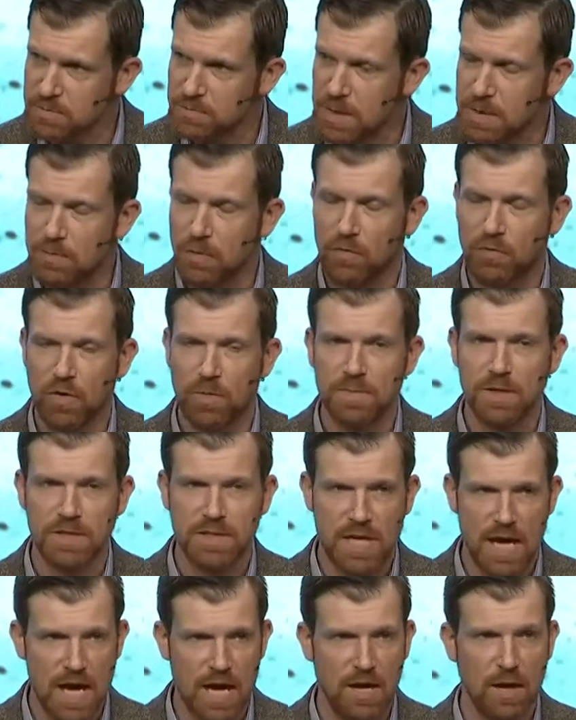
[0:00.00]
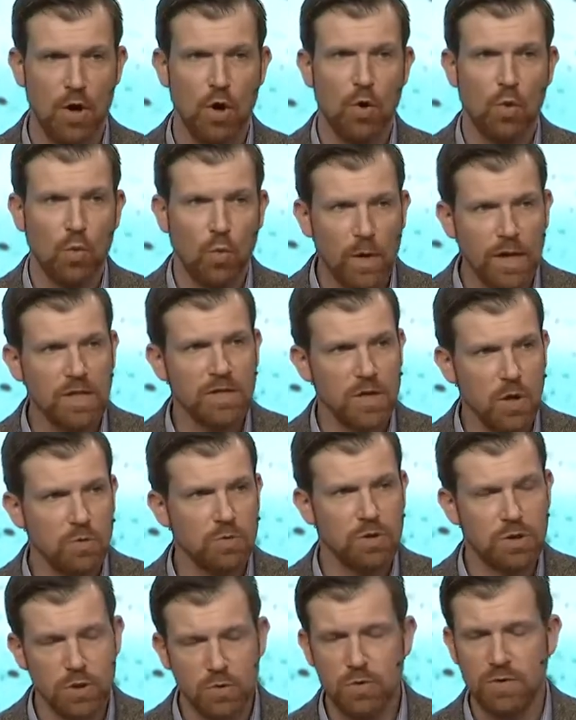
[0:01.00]
people from the dead. We don't
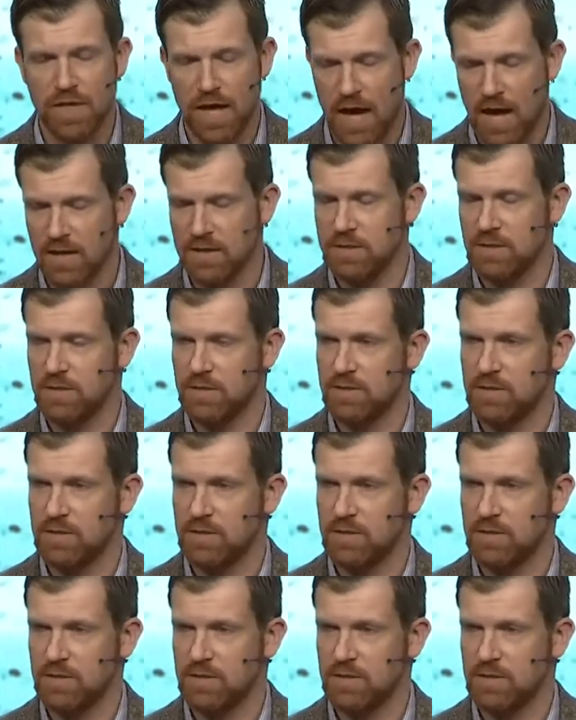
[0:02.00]
do that,